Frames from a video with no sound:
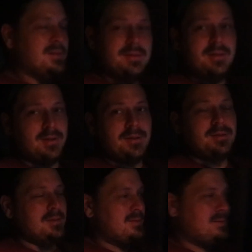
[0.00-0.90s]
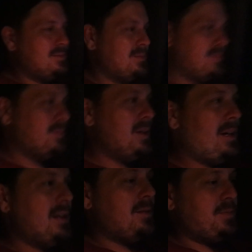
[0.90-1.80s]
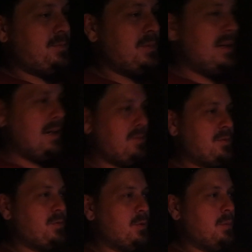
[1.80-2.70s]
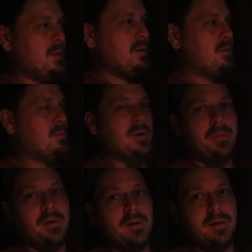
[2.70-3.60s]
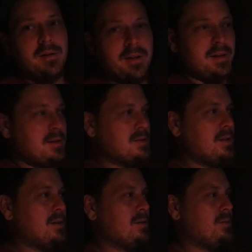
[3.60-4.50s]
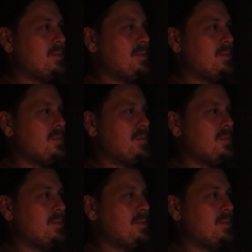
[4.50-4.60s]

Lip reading: Dude, we have a full-blown ripper on our hands here.